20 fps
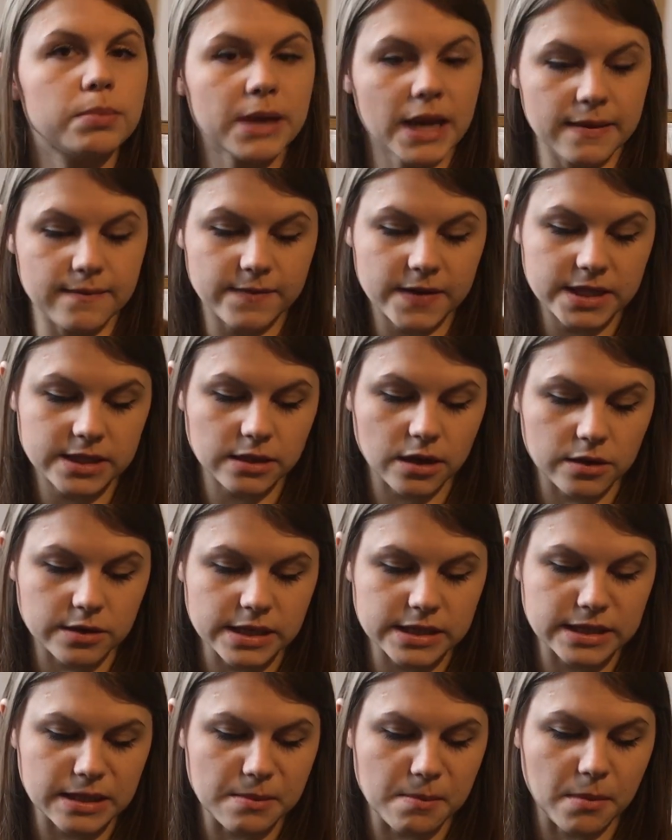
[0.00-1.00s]
plain
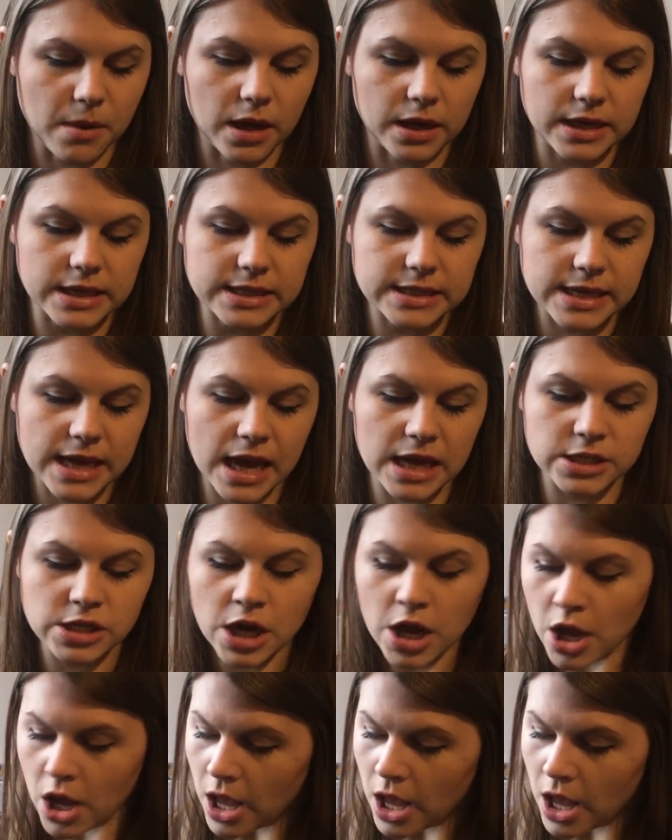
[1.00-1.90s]
viscoses in my stash,